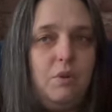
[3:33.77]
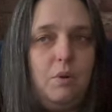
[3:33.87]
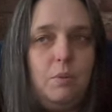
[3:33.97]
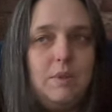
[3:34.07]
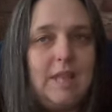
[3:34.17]

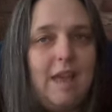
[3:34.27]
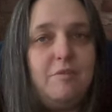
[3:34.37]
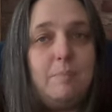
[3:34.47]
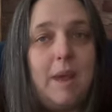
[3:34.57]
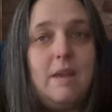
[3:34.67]
was
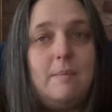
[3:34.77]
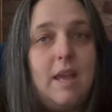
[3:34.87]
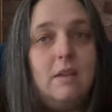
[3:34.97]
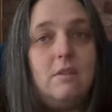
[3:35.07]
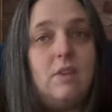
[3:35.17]
left by a
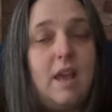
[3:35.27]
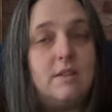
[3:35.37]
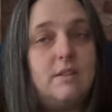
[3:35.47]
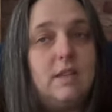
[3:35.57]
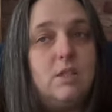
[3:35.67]
male
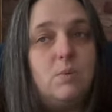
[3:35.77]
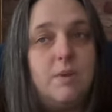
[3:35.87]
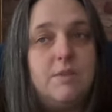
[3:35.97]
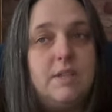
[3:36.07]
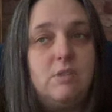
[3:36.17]
guest in
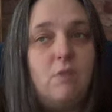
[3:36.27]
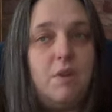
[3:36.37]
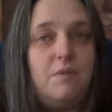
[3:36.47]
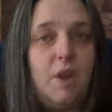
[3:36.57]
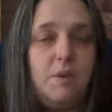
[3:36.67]
Swansea's
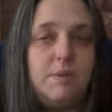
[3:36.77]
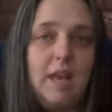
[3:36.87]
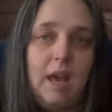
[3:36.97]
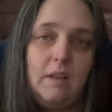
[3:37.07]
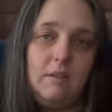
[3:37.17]
Grosvenor
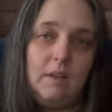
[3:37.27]
Hotel.